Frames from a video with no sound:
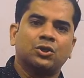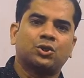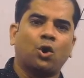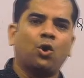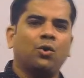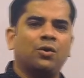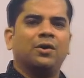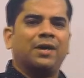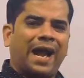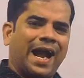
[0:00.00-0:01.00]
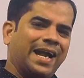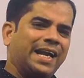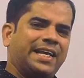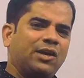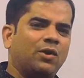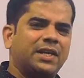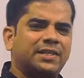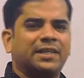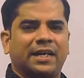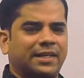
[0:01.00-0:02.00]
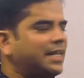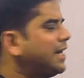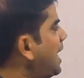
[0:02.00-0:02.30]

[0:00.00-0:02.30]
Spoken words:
So, angle Q is greater than